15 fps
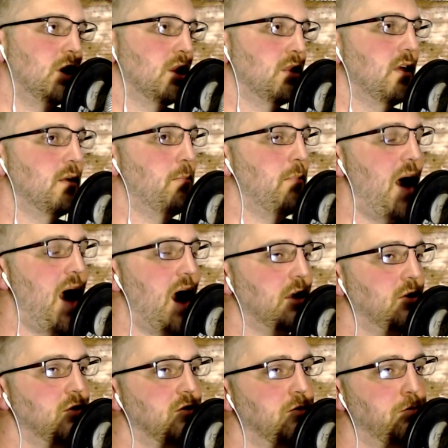think back
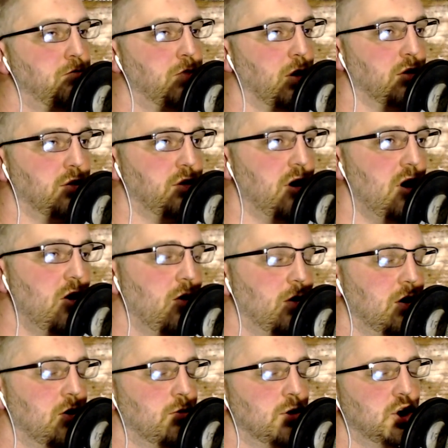to his birth when
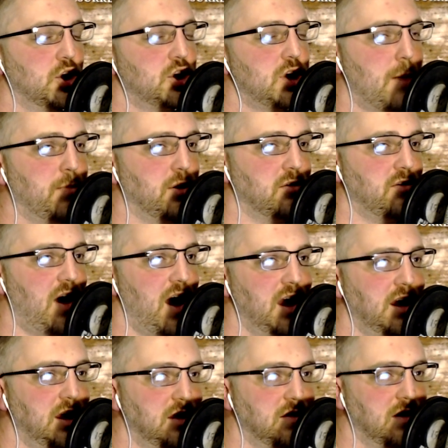it was shepherds
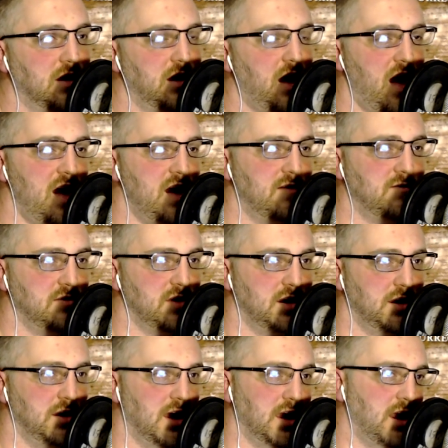hiding in the caves at
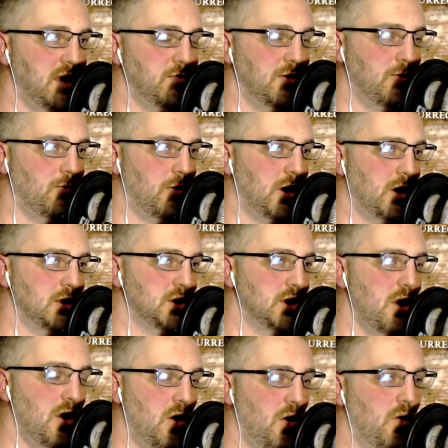night, keeping watch
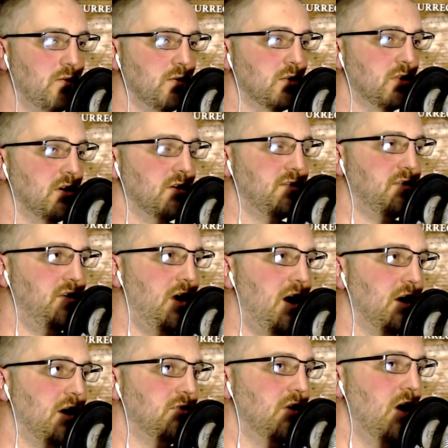over their
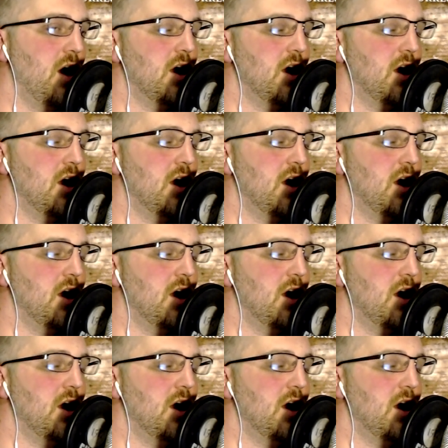flocks,